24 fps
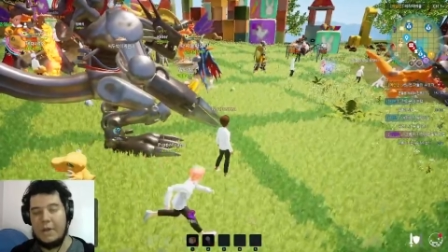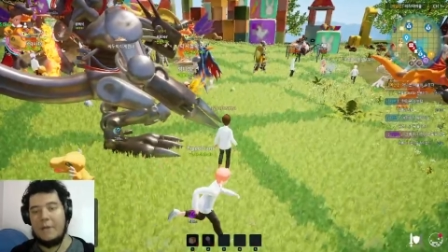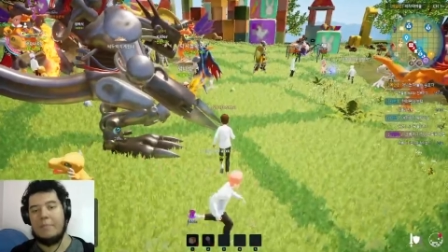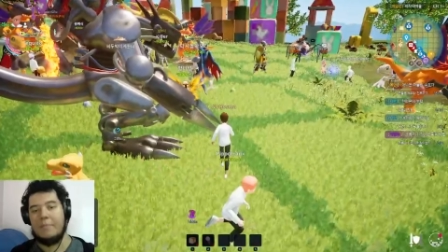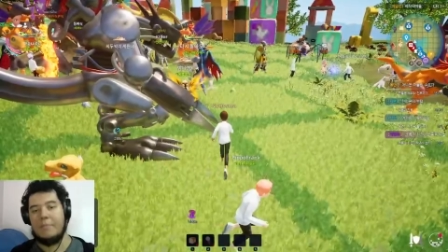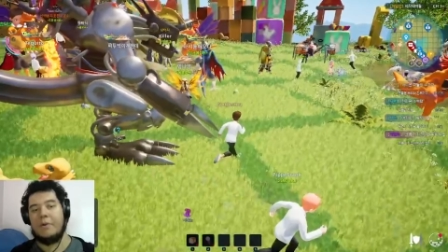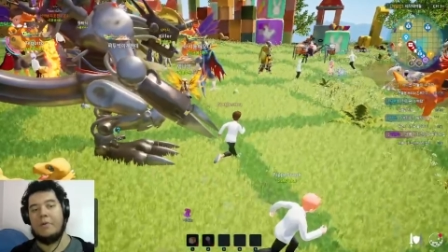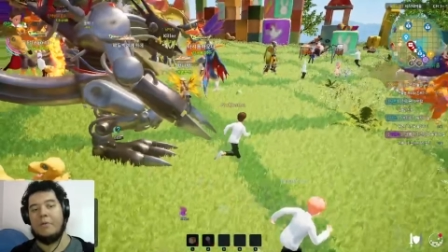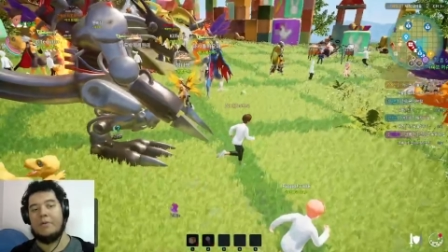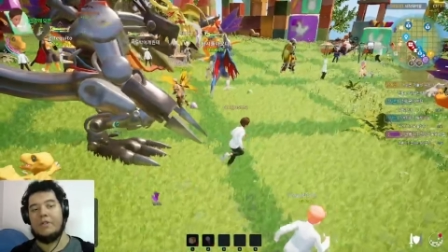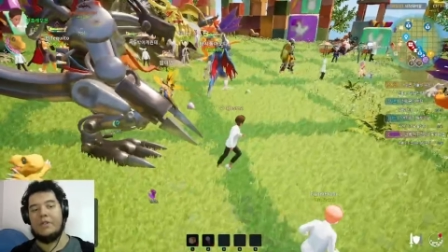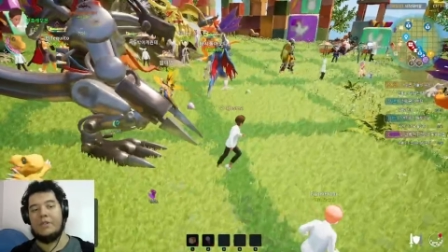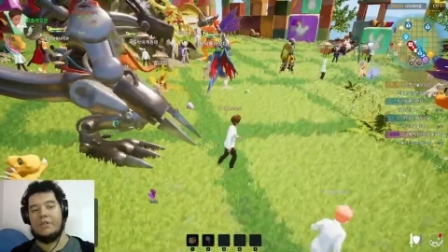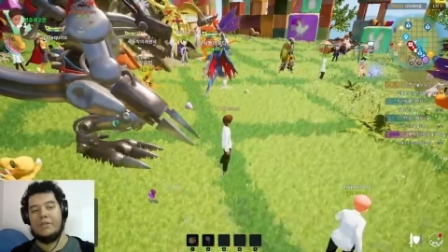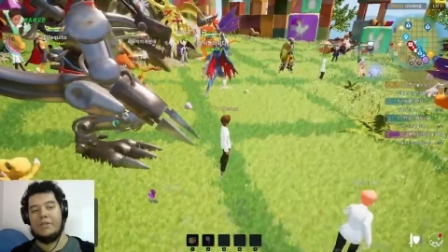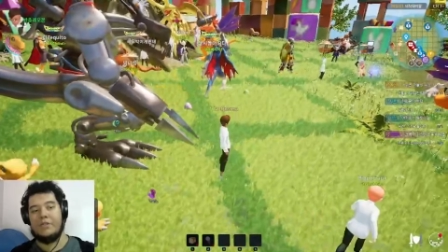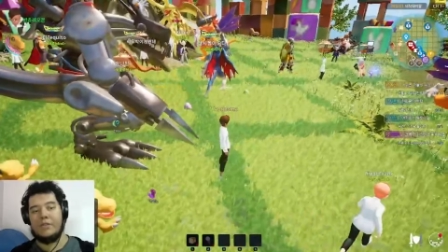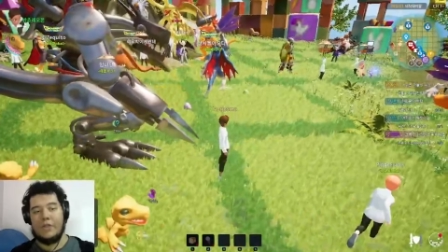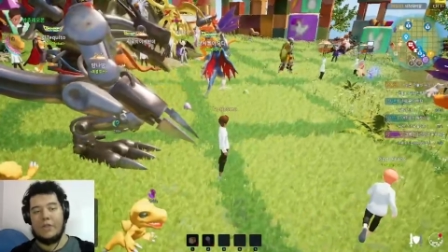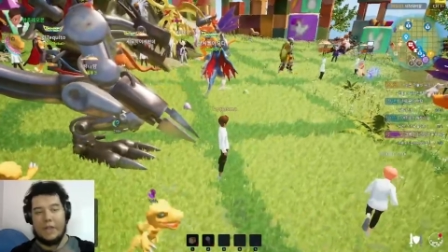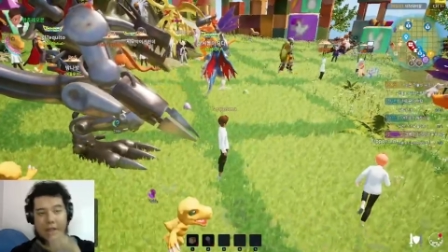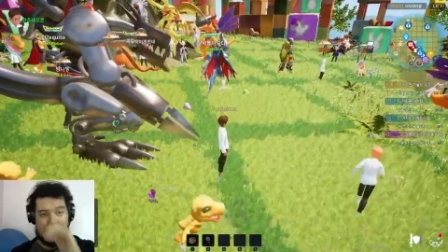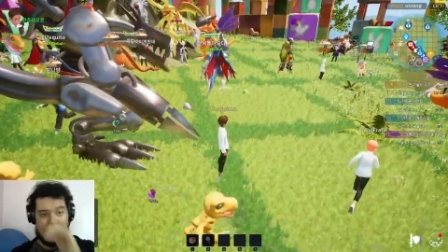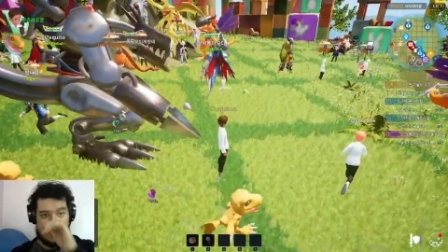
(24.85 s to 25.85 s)
But once you
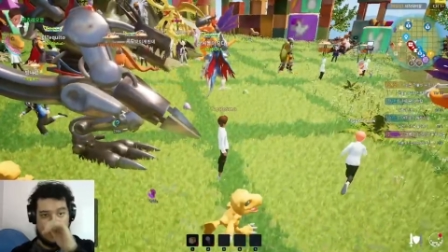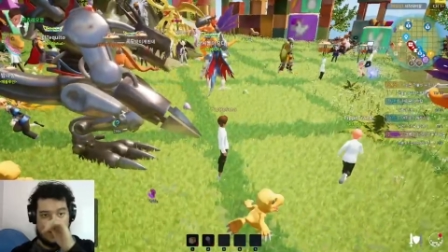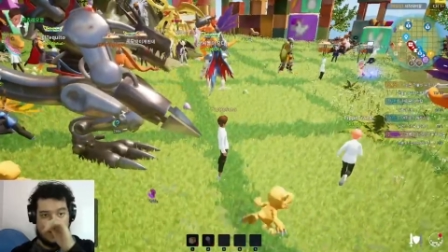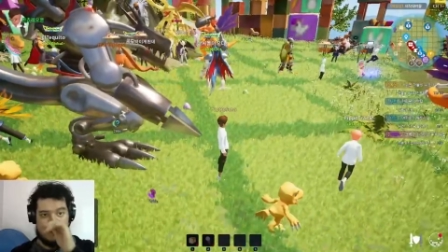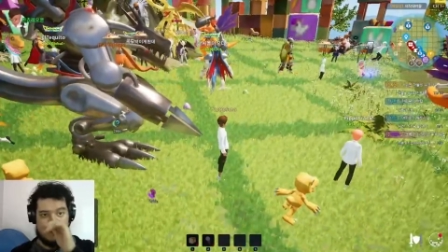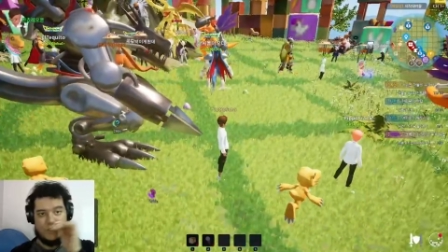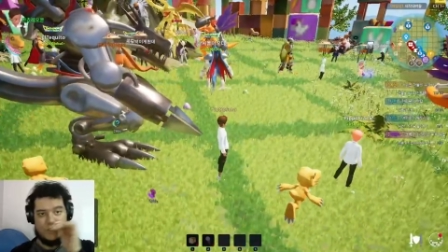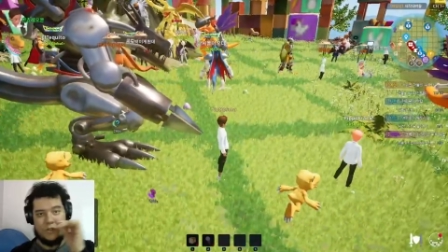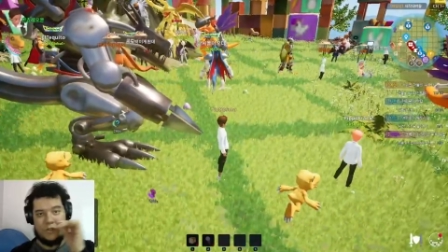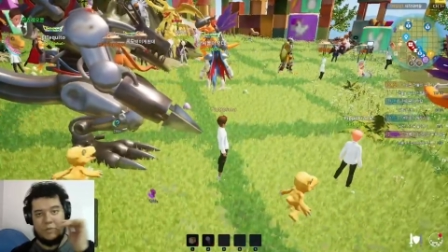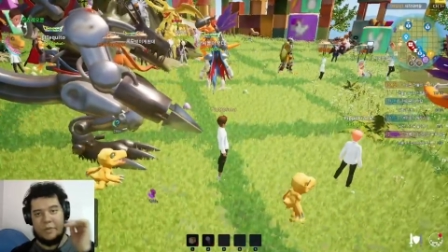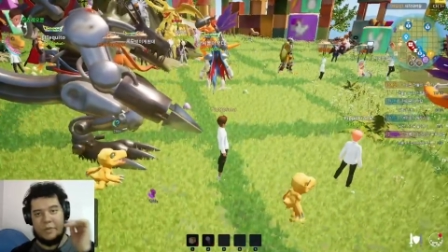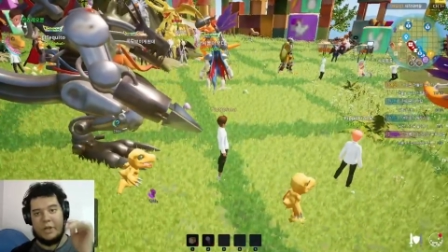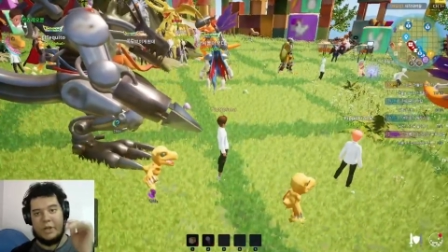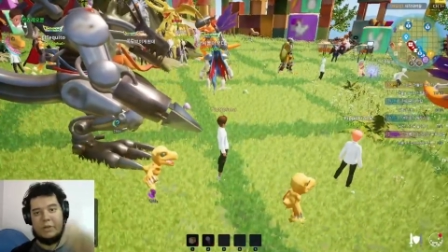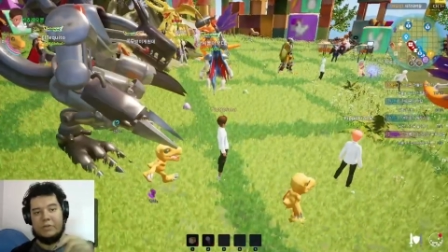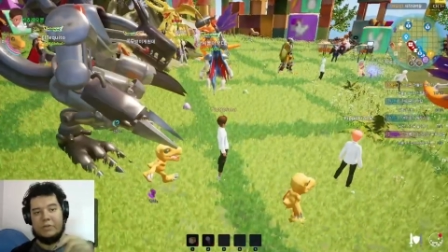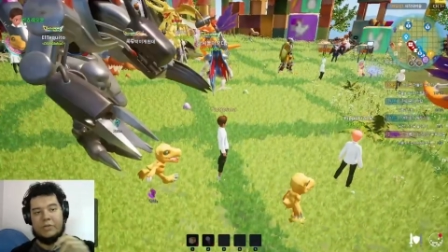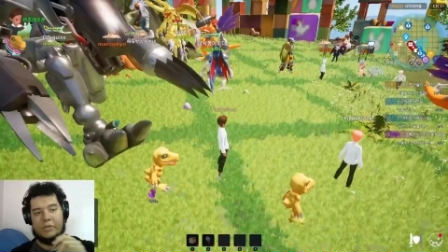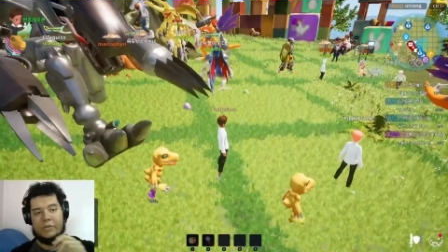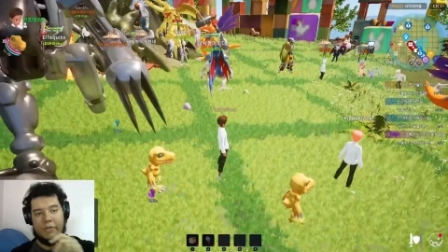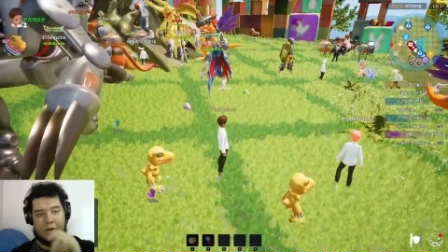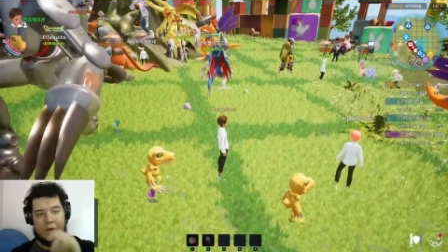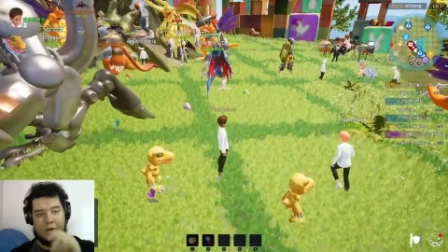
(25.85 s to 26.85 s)
get him to Metal
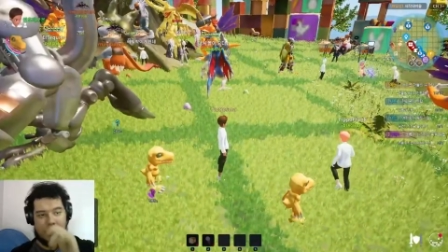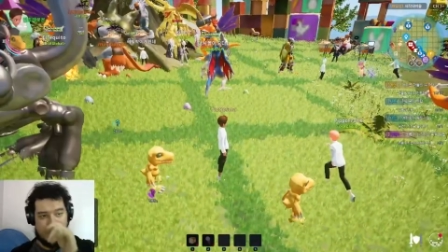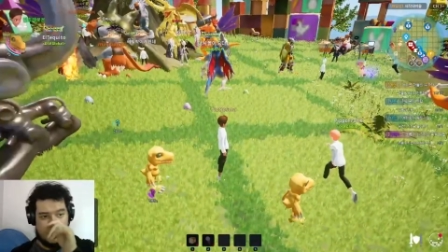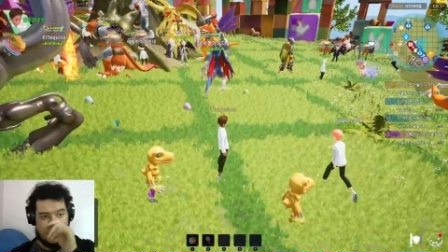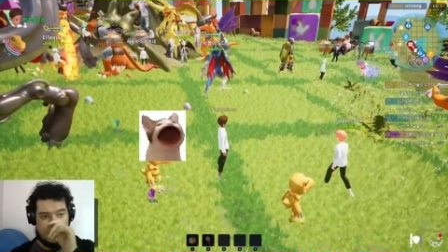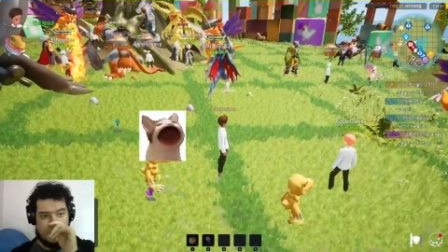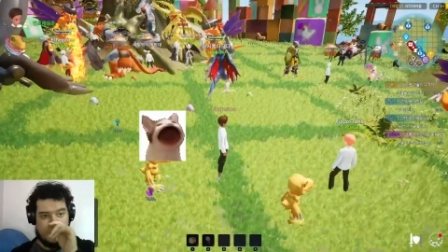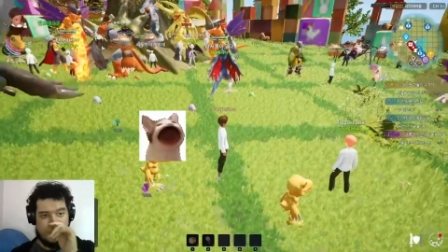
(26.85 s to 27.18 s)
Tyrannomon,